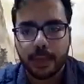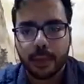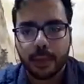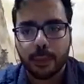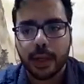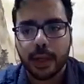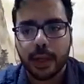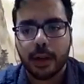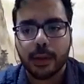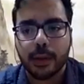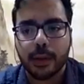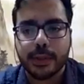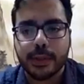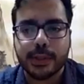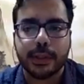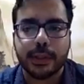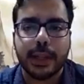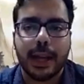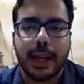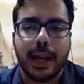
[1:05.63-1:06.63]
We are also
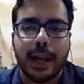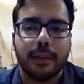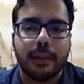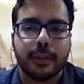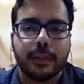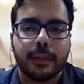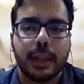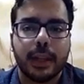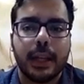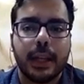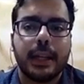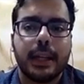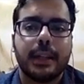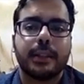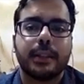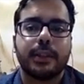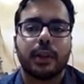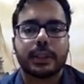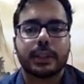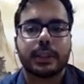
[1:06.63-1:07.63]
going to have
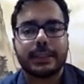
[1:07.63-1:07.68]
Dr.